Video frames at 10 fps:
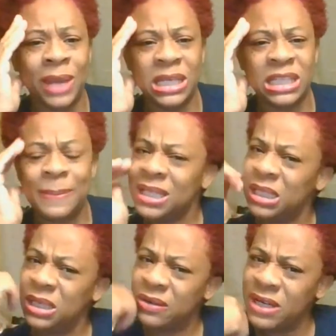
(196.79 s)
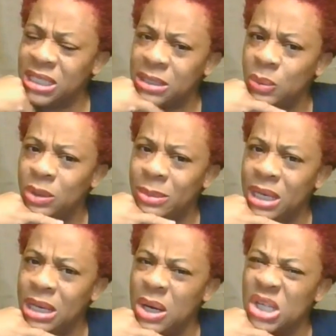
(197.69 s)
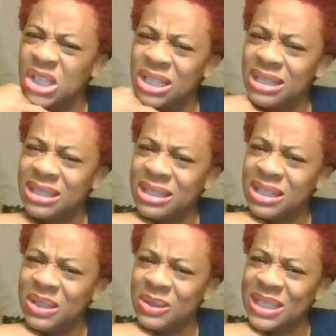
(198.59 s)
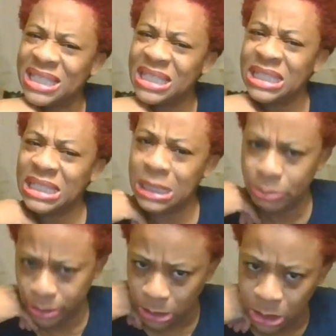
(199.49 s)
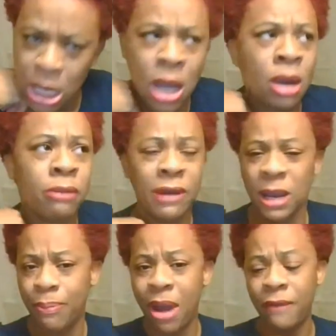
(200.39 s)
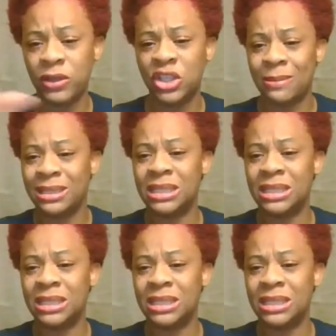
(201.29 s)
and especially Christian women, are just so simple. Read Proverbs chapter